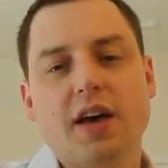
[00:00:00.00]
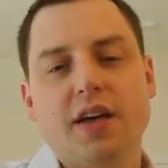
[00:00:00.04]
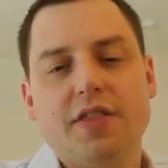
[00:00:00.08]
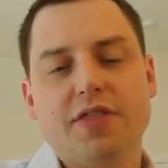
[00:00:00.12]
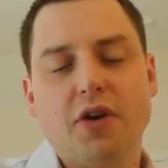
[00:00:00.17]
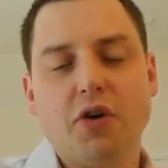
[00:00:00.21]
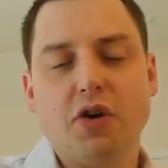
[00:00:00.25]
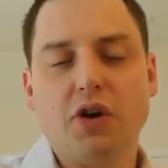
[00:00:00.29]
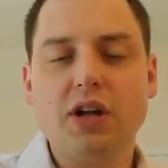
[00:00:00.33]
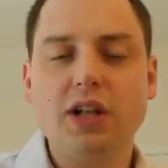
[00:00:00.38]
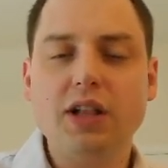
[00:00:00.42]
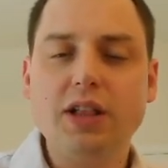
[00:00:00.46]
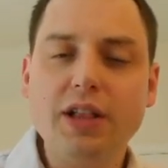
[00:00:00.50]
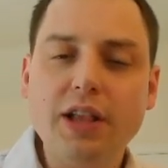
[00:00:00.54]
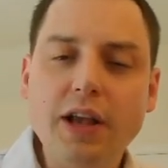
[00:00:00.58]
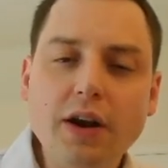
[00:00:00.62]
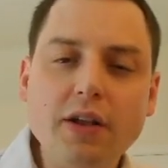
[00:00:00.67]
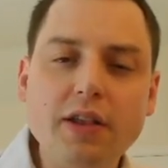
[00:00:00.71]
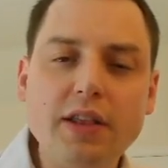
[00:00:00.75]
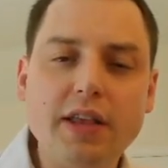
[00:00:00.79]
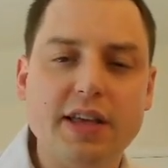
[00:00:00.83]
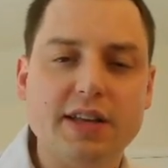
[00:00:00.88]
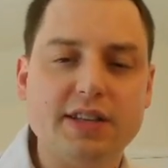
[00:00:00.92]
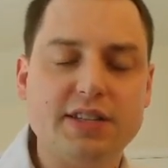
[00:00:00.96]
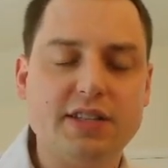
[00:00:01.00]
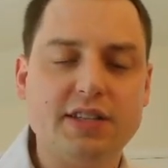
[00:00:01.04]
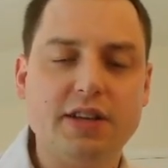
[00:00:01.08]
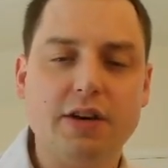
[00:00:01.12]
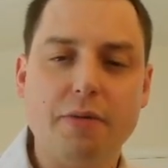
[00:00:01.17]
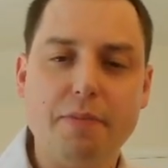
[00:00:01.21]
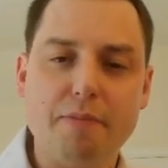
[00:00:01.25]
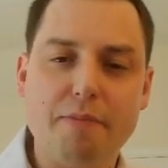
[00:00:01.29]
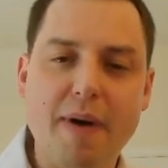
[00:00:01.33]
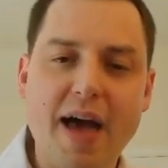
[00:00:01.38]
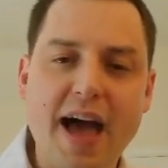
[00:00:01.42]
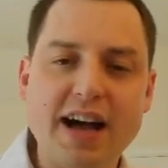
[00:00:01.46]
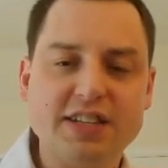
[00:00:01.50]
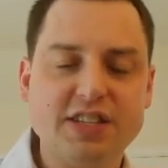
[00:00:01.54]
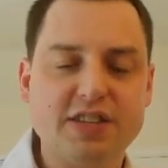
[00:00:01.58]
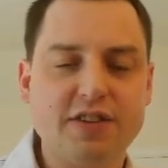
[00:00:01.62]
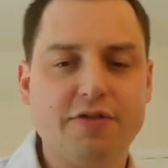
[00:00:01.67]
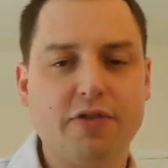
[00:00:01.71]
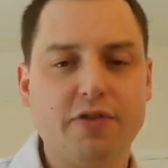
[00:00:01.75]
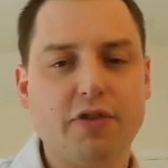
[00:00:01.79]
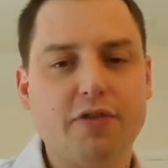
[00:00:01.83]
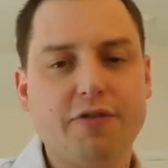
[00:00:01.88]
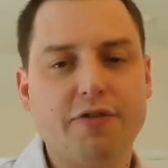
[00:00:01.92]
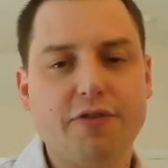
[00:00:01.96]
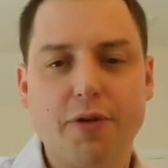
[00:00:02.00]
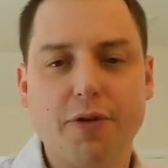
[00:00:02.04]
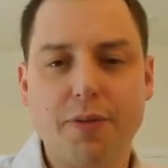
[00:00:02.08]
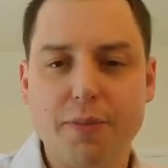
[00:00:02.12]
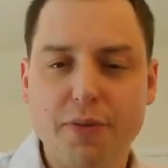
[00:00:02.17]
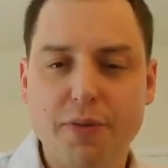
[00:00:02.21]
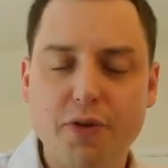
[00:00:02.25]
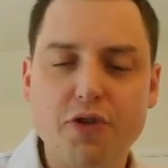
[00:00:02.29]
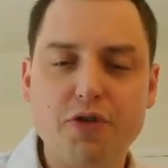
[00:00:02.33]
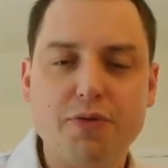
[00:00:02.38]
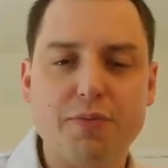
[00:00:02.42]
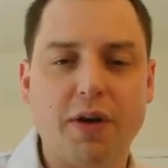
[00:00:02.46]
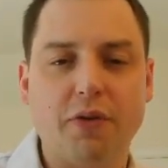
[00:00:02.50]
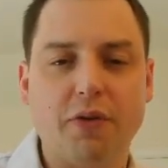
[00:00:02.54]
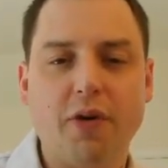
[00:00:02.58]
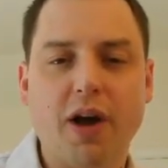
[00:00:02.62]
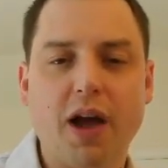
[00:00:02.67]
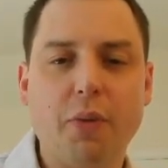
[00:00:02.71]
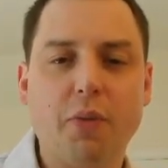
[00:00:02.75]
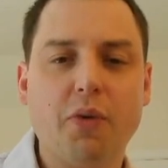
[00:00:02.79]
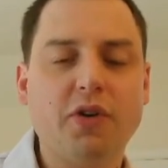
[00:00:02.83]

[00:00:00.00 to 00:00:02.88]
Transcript: there clearly is still massive room for improvement, right?